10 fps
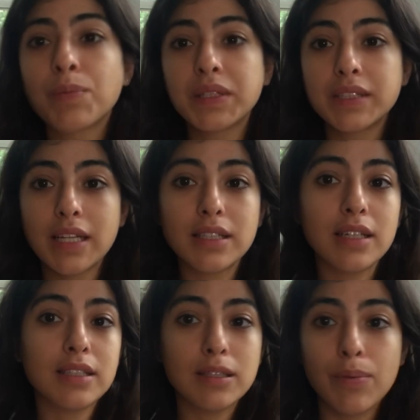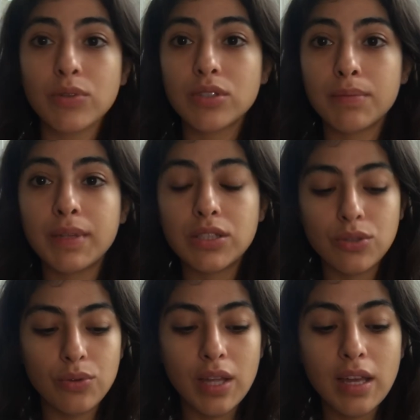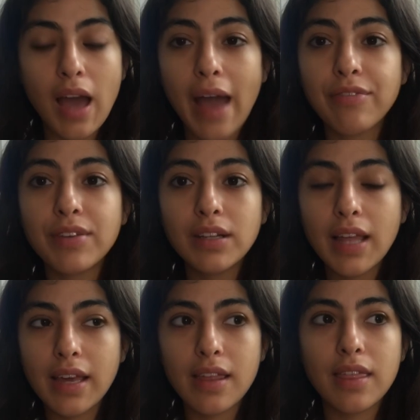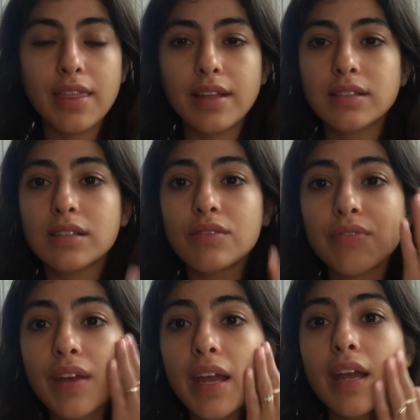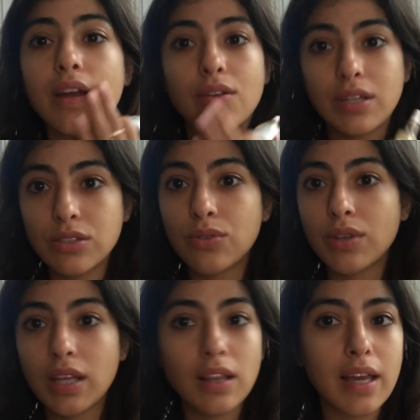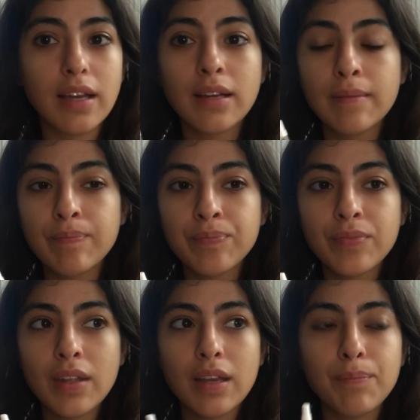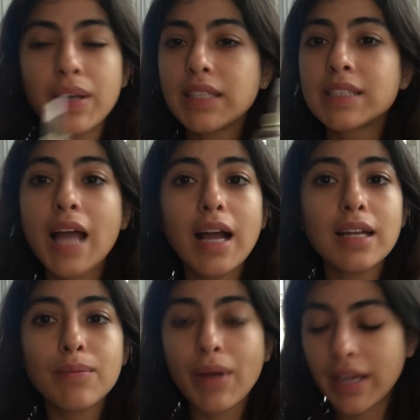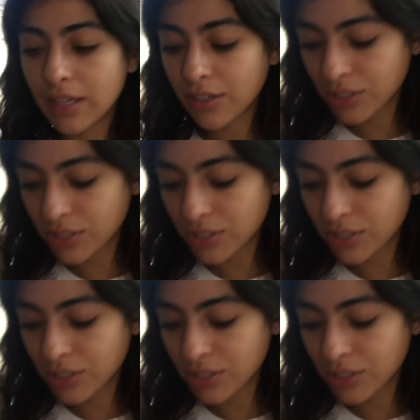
Placenta is supposed to be soothing. I feel like this is very soothing, like, but it's not going to brighten your